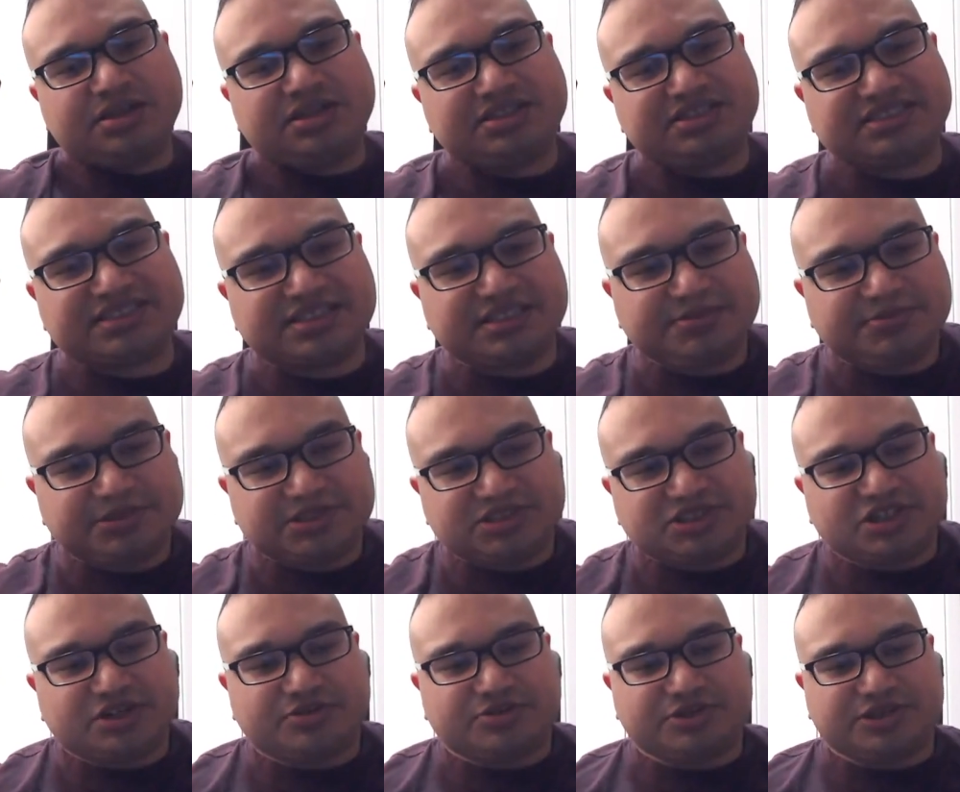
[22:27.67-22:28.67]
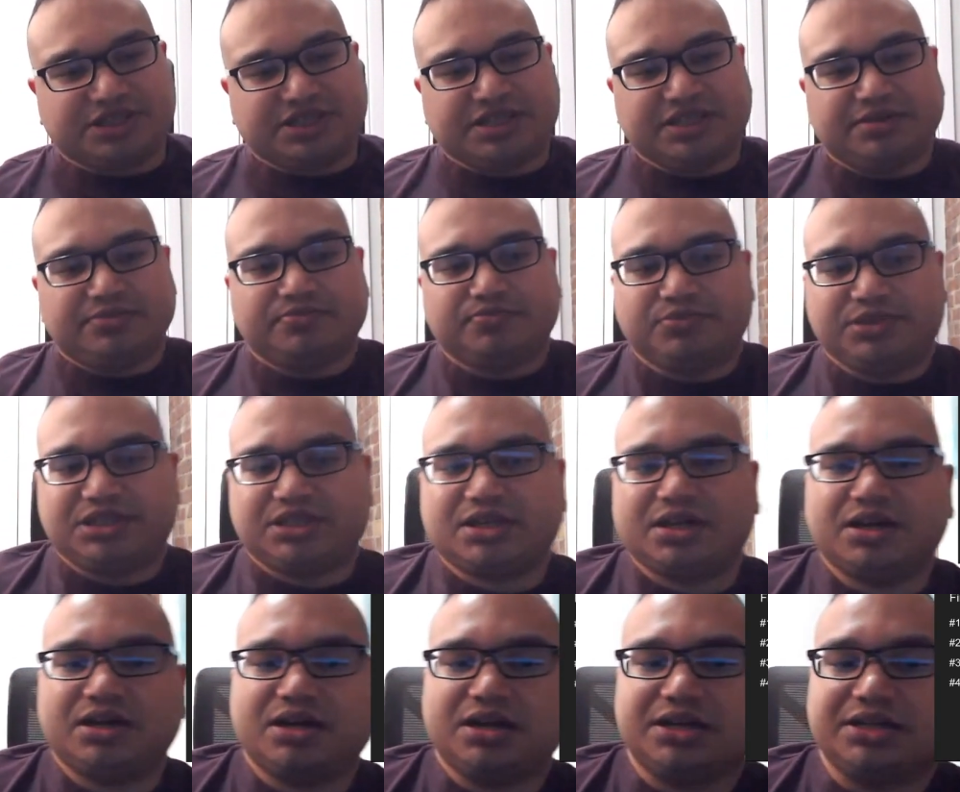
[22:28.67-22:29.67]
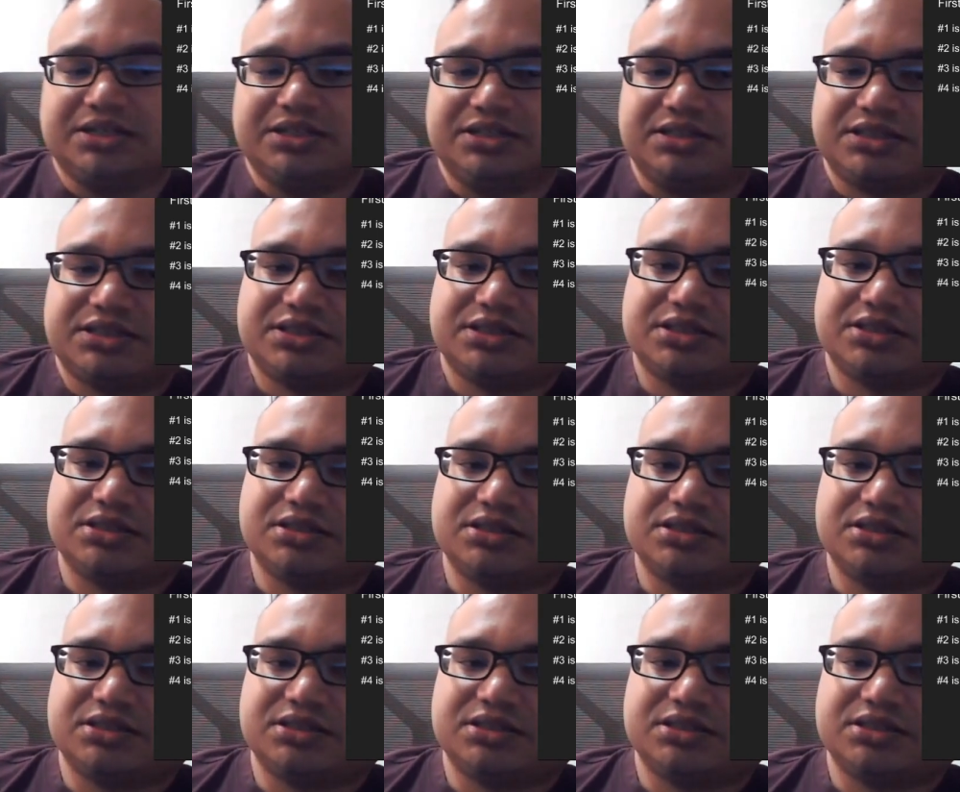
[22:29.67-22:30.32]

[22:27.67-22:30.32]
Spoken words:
sleep is generally it because